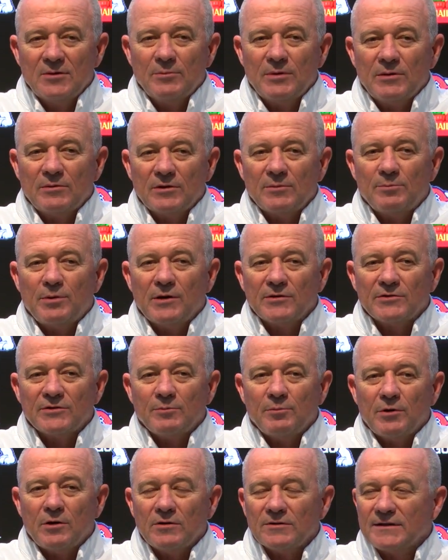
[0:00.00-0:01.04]
be able to punt
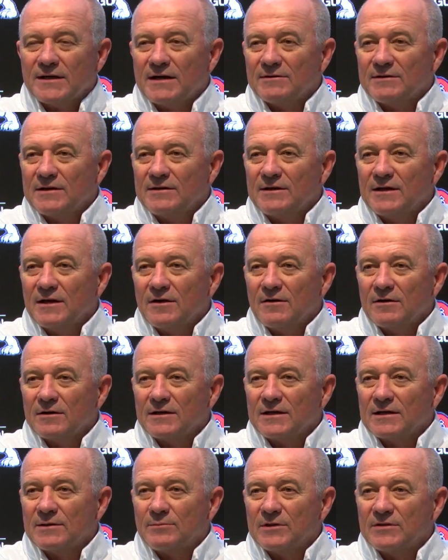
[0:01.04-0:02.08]
the ball down in there
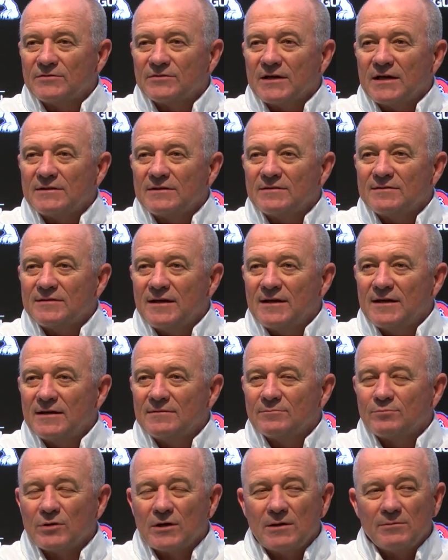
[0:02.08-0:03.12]
and get him inside the
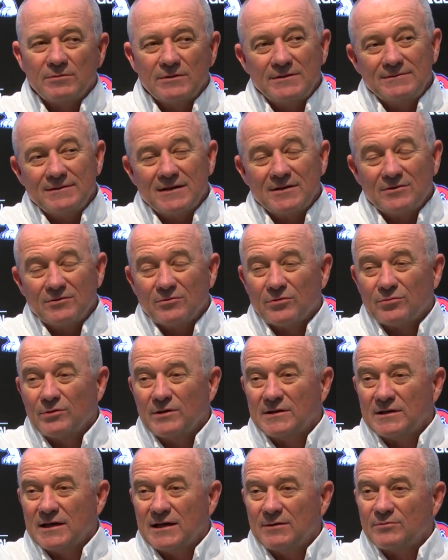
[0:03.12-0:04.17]
10 probably, I don't know,
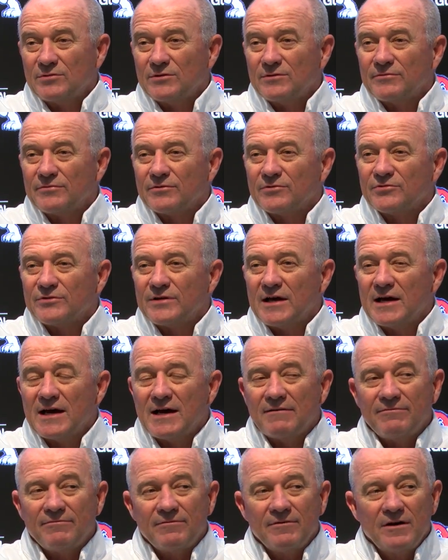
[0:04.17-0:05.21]
three times in the first
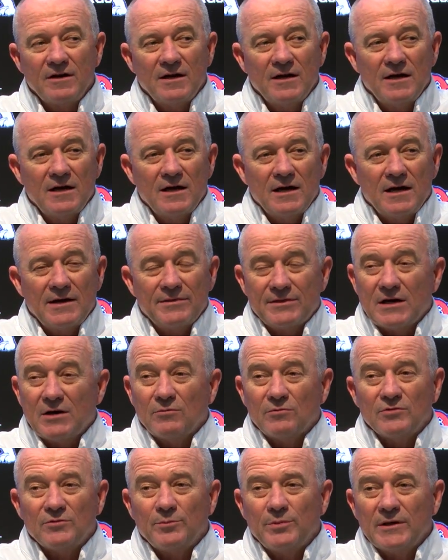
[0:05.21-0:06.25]
half, I
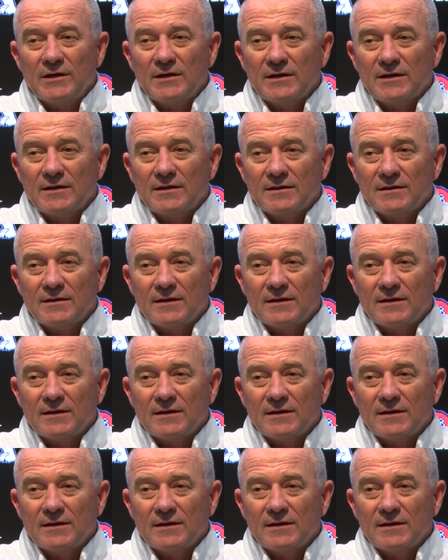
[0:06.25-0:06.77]
thought was big.